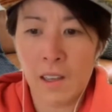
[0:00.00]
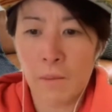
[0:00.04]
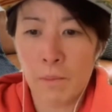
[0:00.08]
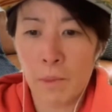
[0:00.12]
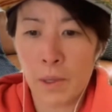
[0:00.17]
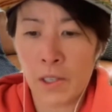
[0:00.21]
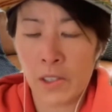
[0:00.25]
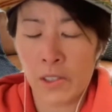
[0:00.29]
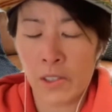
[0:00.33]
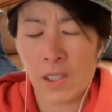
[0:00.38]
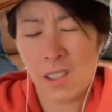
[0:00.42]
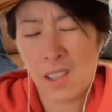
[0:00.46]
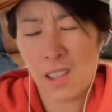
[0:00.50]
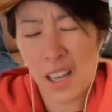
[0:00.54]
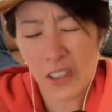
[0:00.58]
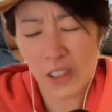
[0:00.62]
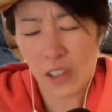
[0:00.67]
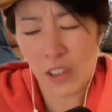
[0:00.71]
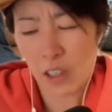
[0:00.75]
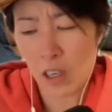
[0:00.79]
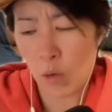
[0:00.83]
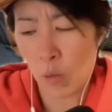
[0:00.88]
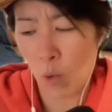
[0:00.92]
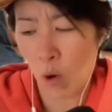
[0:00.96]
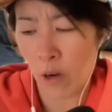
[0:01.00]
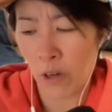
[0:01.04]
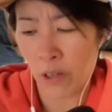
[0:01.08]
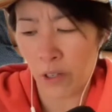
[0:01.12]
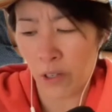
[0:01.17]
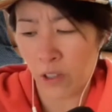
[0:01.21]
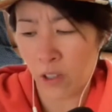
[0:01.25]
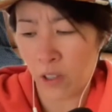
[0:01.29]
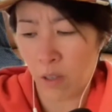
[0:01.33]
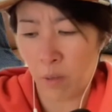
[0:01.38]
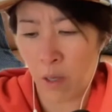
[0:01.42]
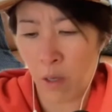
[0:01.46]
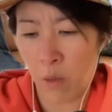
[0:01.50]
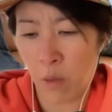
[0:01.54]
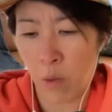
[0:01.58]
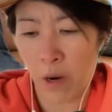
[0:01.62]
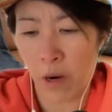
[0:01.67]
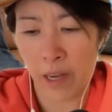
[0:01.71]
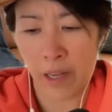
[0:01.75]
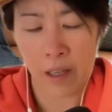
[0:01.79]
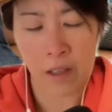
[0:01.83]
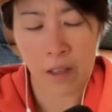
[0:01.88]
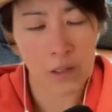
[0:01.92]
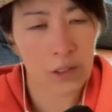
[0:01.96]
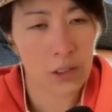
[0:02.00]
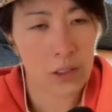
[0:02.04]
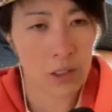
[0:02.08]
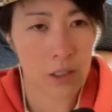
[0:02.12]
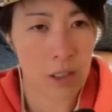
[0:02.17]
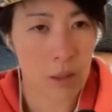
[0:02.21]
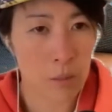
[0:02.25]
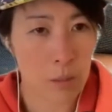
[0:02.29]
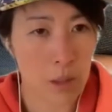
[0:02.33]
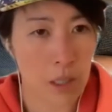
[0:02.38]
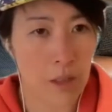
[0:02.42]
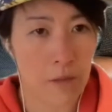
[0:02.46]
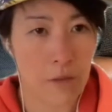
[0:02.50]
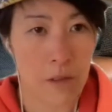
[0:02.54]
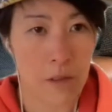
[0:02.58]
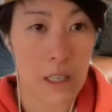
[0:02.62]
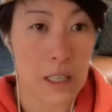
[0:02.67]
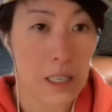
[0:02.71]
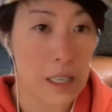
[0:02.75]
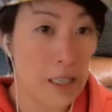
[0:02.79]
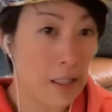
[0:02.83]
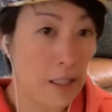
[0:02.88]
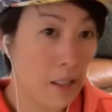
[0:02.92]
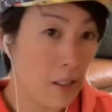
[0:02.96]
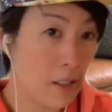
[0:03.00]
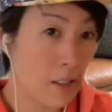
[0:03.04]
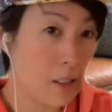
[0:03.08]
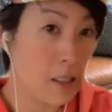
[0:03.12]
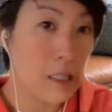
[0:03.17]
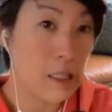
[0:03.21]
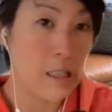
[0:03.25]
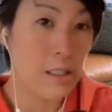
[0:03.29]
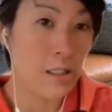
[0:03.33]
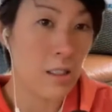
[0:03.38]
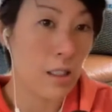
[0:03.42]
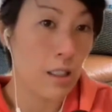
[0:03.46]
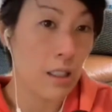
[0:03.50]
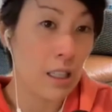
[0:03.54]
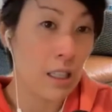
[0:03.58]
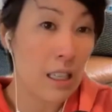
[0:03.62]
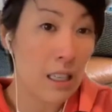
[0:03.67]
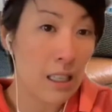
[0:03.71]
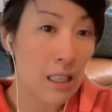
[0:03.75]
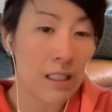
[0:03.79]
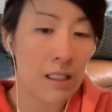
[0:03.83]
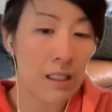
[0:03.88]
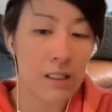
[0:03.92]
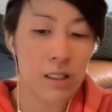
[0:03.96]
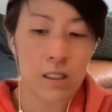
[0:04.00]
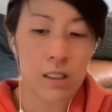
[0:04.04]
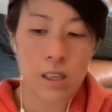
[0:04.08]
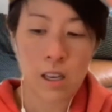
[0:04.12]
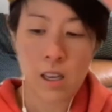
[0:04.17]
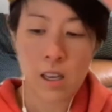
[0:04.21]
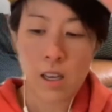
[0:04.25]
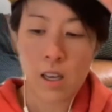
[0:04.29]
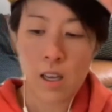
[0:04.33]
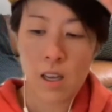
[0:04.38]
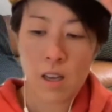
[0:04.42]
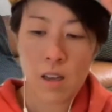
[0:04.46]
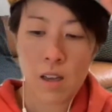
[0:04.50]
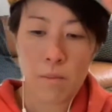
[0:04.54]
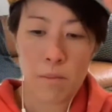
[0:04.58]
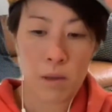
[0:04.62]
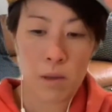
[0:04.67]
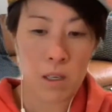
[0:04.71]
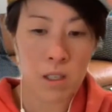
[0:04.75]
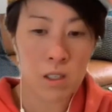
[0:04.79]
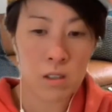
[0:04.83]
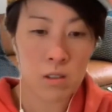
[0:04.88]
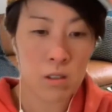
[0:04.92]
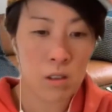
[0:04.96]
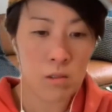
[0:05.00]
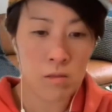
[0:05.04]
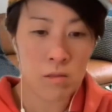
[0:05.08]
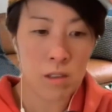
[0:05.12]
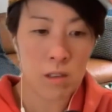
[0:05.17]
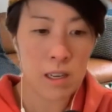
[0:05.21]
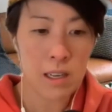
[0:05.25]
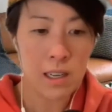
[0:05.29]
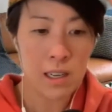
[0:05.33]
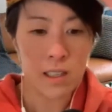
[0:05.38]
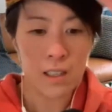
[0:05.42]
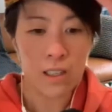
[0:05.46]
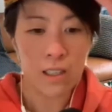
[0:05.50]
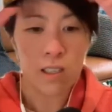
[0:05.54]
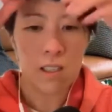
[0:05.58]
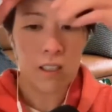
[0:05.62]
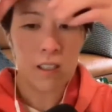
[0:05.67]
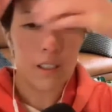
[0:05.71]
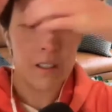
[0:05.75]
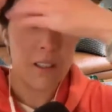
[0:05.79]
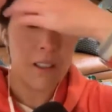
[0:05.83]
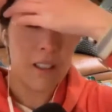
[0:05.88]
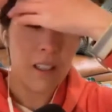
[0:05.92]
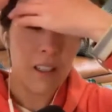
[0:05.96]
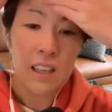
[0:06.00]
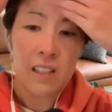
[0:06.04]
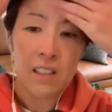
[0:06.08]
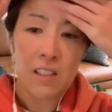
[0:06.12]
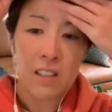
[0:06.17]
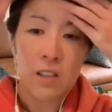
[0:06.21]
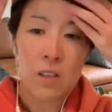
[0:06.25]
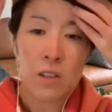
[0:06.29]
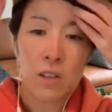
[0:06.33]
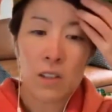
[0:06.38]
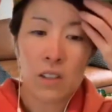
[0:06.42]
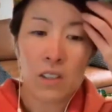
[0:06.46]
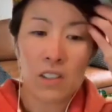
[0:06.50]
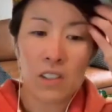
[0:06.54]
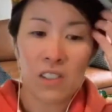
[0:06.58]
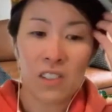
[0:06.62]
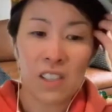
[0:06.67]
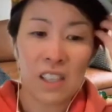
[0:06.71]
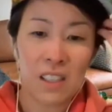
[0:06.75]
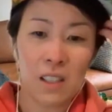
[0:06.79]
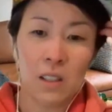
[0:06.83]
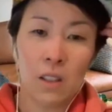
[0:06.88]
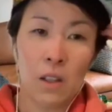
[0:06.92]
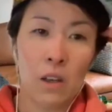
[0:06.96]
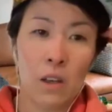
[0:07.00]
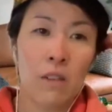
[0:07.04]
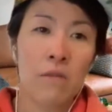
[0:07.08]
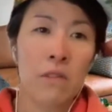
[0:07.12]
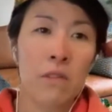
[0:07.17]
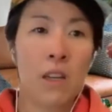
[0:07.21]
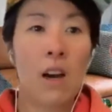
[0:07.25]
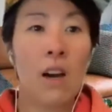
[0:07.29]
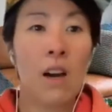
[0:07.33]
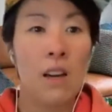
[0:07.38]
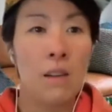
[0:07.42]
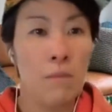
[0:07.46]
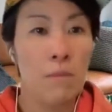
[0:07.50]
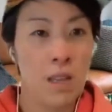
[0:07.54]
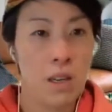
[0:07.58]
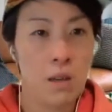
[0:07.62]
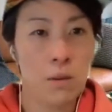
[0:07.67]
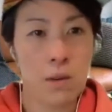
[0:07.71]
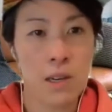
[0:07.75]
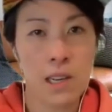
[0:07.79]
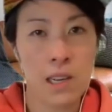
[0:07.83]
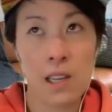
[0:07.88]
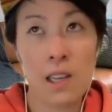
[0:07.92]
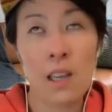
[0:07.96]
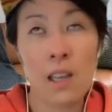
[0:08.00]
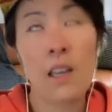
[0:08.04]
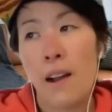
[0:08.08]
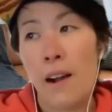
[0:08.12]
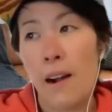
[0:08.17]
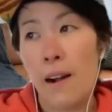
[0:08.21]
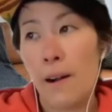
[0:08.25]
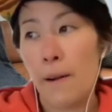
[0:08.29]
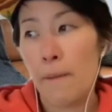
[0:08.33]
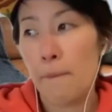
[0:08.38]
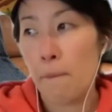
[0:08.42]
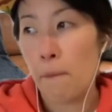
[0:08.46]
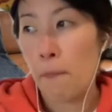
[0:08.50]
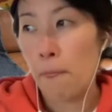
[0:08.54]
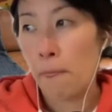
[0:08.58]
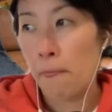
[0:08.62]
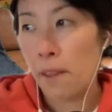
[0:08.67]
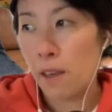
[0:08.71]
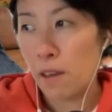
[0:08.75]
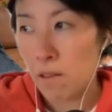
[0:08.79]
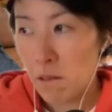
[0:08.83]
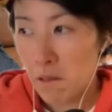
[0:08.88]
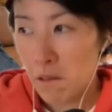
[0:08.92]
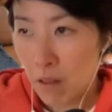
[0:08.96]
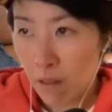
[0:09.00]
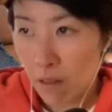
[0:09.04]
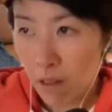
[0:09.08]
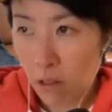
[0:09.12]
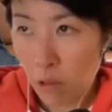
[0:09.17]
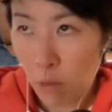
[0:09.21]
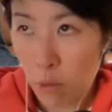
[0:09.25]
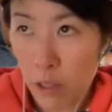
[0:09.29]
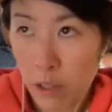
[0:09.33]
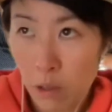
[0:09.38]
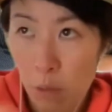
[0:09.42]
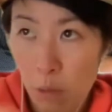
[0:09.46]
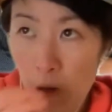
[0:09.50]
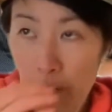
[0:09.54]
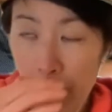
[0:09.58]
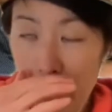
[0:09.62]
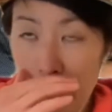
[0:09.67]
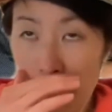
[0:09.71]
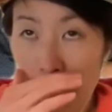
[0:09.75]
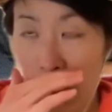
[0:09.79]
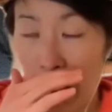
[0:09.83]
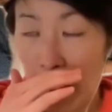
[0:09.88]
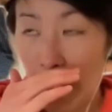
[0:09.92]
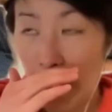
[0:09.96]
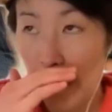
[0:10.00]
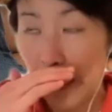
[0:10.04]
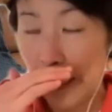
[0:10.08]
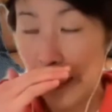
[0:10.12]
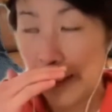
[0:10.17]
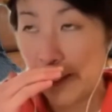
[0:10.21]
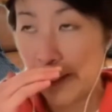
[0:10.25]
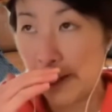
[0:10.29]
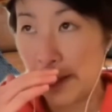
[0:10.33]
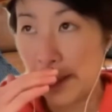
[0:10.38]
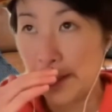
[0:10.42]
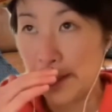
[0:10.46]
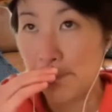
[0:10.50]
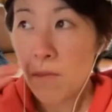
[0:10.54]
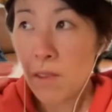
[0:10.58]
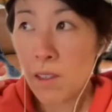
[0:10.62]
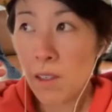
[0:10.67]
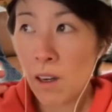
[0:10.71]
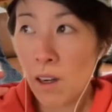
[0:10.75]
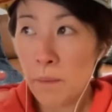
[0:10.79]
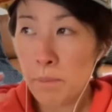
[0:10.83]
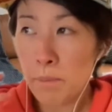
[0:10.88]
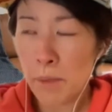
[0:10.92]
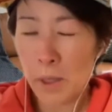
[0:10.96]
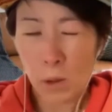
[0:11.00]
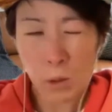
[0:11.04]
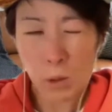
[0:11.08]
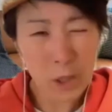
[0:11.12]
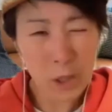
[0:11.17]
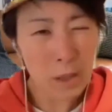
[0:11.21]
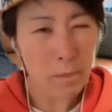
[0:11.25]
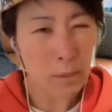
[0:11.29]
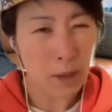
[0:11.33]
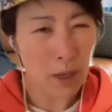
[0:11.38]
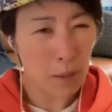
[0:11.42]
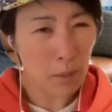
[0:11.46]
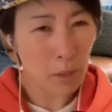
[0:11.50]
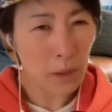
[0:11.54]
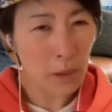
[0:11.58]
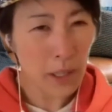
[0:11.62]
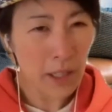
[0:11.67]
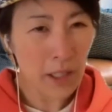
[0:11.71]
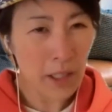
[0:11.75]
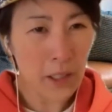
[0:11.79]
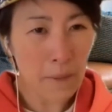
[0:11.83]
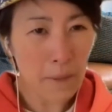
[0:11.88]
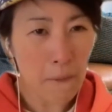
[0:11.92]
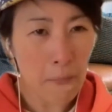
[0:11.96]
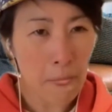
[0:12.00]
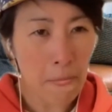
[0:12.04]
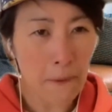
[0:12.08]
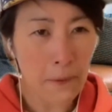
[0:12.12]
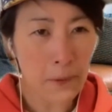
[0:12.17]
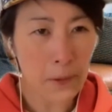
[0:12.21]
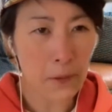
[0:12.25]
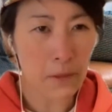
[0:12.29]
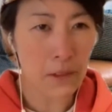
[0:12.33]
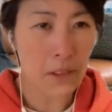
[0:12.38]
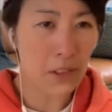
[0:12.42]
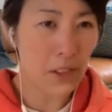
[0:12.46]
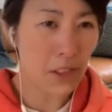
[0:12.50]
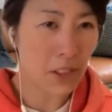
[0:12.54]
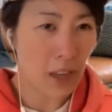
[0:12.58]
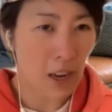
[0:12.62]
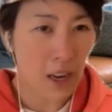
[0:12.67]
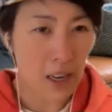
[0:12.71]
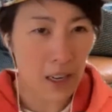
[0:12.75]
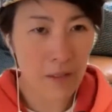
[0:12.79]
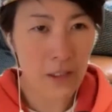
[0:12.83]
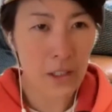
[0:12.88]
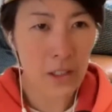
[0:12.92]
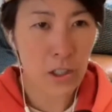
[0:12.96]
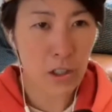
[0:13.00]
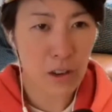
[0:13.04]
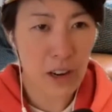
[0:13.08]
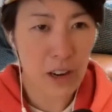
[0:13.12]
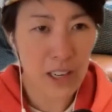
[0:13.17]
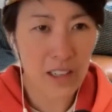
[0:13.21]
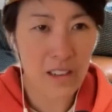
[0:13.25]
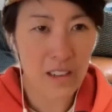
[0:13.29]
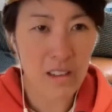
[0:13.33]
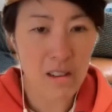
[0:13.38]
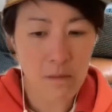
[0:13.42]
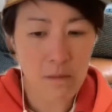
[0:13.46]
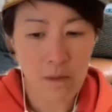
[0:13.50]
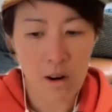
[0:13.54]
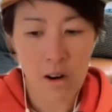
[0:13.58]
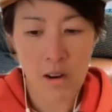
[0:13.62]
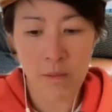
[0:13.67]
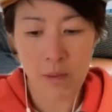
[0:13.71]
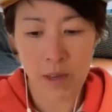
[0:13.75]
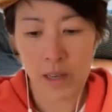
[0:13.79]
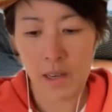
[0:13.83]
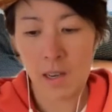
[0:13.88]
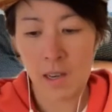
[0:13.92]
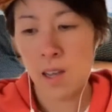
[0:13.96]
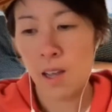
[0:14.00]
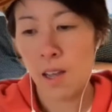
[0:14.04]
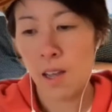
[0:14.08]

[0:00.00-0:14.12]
because the last thing you want is to be working on something for years and years and years, but it's not right. You can sink a lot of time that way. The other thing that's worked well for me is that I build in public. So this is kind of a trend at the moment.